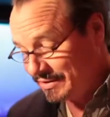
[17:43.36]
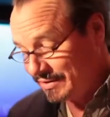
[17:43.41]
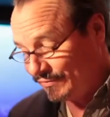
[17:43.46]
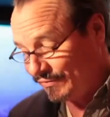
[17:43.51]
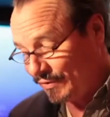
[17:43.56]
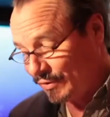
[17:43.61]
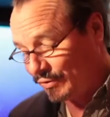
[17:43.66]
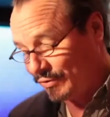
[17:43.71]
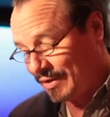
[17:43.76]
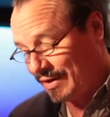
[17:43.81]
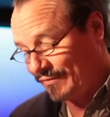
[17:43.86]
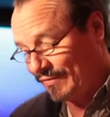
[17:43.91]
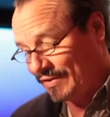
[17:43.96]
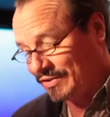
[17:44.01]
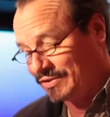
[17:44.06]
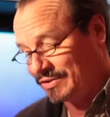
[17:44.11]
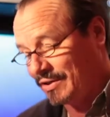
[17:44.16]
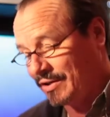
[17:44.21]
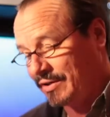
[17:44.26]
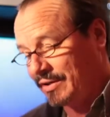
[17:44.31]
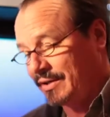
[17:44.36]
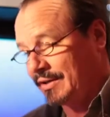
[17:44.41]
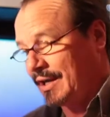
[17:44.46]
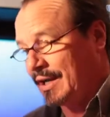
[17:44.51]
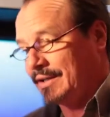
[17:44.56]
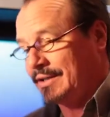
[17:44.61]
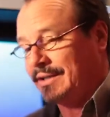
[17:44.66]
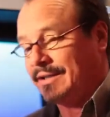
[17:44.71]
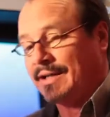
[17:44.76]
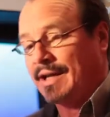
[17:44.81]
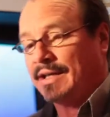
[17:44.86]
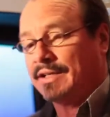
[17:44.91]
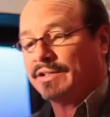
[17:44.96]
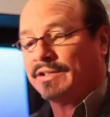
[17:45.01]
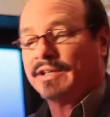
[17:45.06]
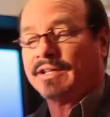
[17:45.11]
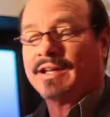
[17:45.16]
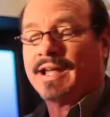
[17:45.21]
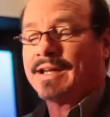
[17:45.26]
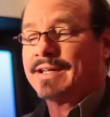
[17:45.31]
this is a photograph I started in
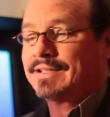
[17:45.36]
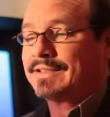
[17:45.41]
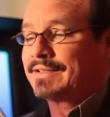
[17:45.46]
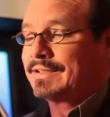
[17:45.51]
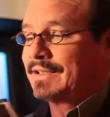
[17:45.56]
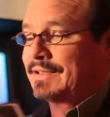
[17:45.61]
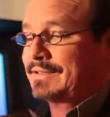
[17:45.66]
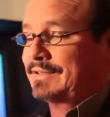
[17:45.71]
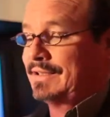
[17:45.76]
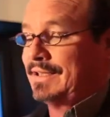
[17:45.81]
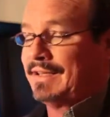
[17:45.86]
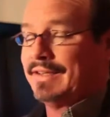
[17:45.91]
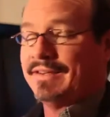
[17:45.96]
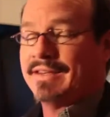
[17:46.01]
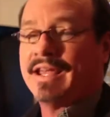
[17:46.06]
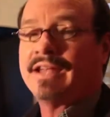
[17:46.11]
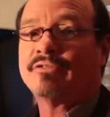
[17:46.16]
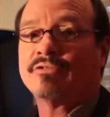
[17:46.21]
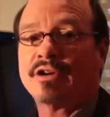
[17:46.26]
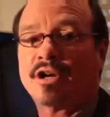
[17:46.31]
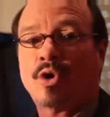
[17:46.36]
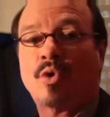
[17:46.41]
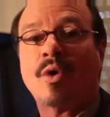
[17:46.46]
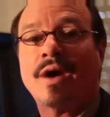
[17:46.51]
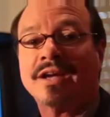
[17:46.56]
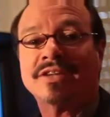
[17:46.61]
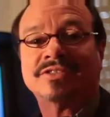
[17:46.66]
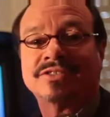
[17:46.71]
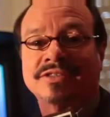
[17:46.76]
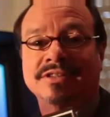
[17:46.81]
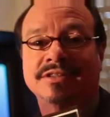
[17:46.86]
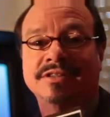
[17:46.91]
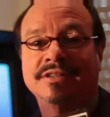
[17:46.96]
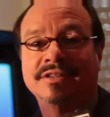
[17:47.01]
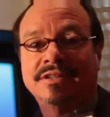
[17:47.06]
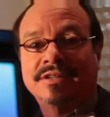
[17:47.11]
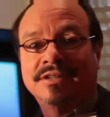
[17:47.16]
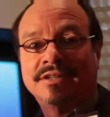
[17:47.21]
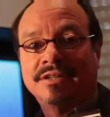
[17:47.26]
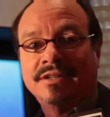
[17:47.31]
1996 that they requested.
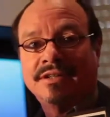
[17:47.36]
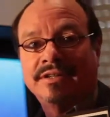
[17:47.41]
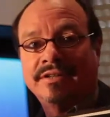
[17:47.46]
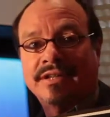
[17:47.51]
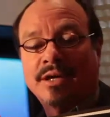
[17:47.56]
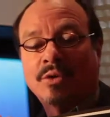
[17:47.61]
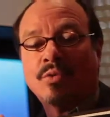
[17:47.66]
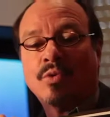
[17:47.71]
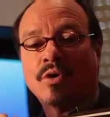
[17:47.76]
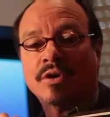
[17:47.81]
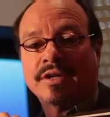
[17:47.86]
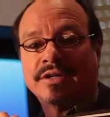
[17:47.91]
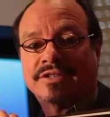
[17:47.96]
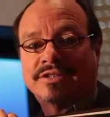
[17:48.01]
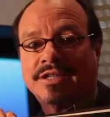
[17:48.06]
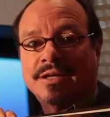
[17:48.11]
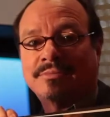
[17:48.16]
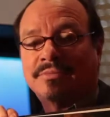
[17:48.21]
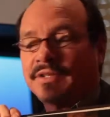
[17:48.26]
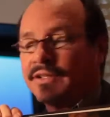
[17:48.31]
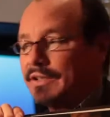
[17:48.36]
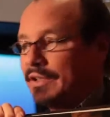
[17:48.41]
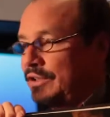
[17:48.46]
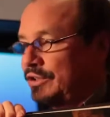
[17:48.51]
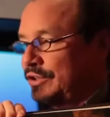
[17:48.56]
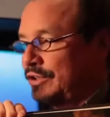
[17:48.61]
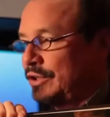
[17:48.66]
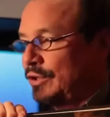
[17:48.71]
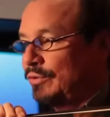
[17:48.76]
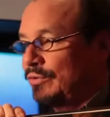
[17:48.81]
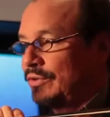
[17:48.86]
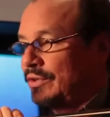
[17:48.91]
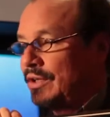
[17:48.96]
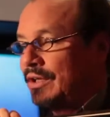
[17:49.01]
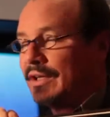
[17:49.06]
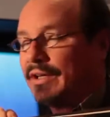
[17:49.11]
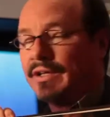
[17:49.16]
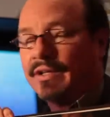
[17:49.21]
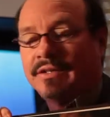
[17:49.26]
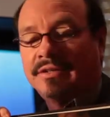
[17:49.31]
They wanted something that showed
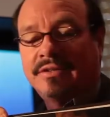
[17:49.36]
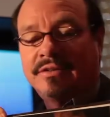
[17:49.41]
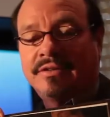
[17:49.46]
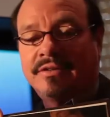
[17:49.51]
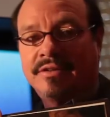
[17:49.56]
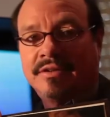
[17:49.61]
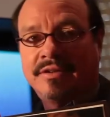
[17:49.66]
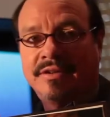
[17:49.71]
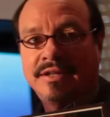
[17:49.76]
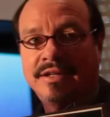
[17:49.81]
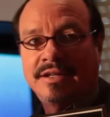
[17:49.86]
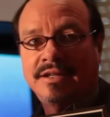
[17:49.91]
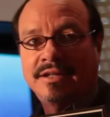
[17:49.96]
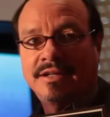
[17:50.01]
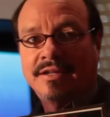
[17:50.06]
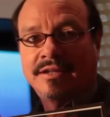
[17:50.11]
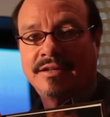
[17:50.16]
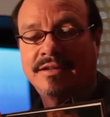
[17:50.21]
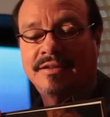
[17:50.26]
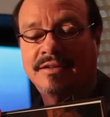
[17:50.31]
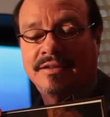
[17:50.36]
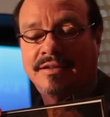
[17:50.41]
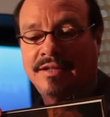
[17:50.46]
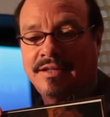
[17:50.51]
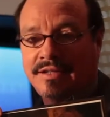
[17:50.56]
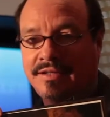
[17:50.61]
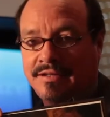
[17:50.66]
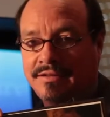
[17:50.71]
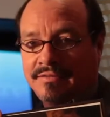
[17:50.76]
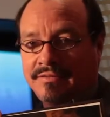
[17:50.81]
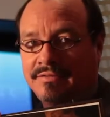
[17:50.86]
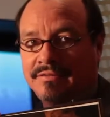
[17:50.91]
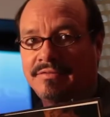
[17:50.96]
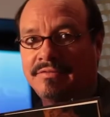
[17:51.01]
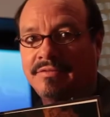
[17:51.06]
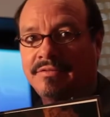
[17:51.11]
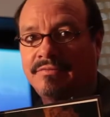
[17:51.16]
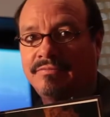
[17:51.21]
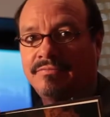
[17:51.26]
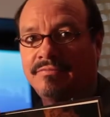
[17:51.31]
the
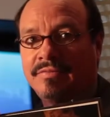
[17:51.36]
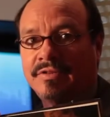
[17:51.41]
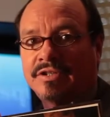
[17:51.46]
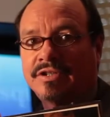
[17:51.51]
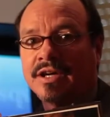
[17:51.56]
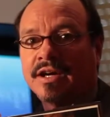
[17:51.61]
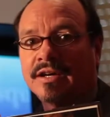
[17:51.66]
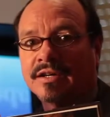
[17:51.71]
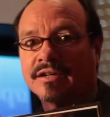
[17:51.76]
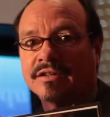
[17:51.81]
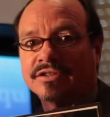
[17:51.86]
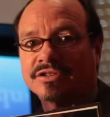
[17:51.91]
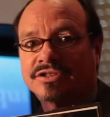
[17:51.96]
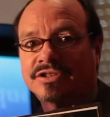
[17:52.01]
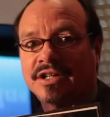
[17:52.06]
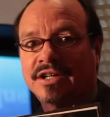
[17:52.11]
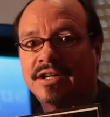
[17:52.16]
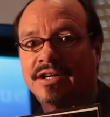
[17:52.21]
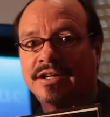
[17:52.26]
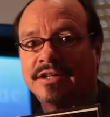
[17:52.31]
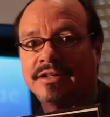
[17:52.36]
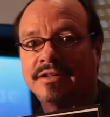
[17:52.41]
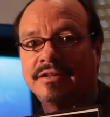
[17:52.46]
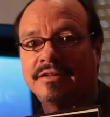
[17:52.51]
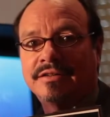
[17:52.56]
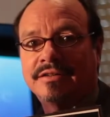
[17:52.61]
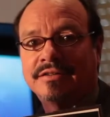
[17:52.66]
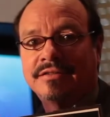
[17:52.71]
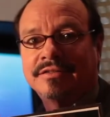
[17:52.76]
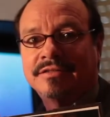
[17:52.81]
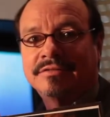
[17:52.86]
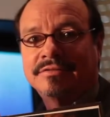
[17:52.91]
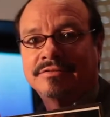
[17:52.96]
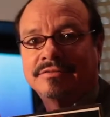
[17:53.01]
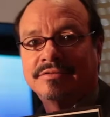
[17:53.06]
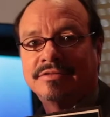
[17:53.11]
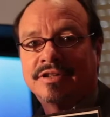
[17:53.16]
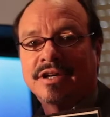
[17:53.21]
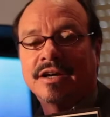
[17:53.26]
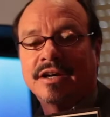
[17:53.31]
tunnels
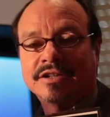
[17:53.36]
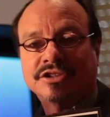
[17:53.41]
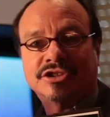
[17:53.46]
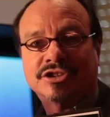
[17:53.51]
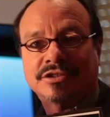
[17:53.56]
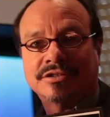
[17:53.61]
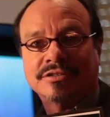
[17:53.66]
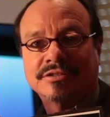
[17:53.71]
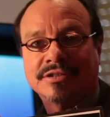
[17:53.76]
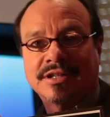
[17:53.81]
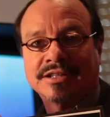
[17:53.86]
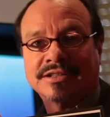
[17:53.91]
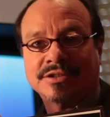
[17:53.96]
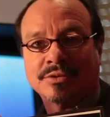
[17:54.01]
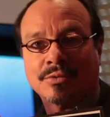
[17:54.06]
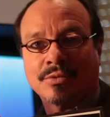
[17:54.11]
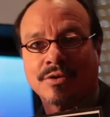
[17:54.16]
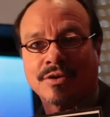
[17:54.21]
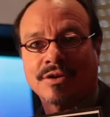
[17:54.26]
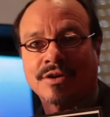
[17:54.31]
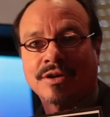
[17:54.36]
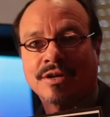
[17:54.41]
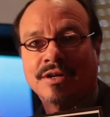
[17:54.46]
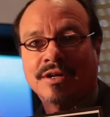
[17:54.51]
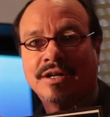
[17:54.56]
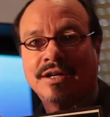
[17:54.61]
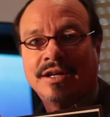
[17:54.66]
untouched, as it were,